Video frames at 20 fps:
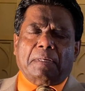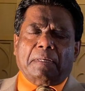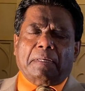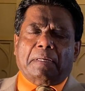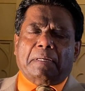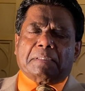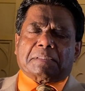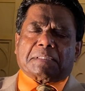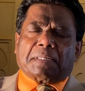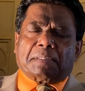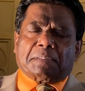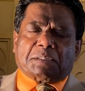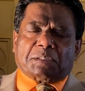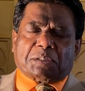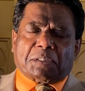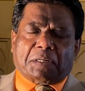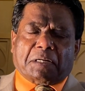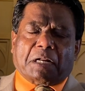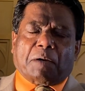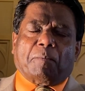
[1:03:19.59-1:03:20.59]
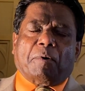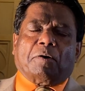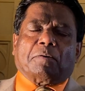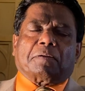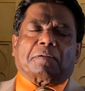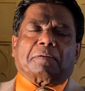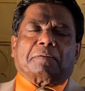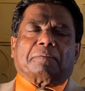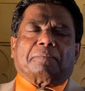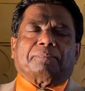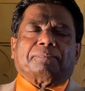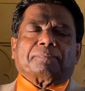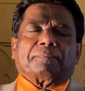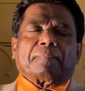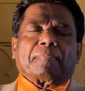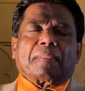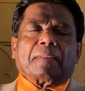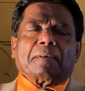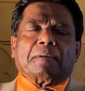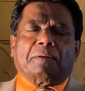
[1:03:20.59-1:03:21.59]
He is concerned about you,
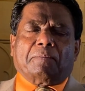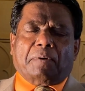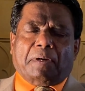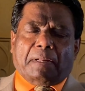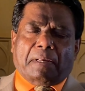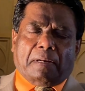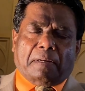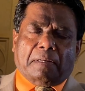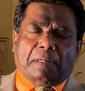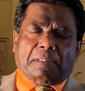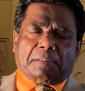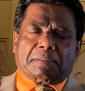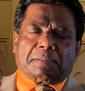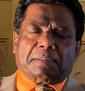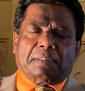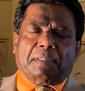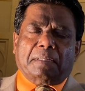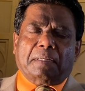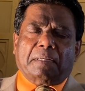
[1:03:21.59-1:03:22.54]
your illness,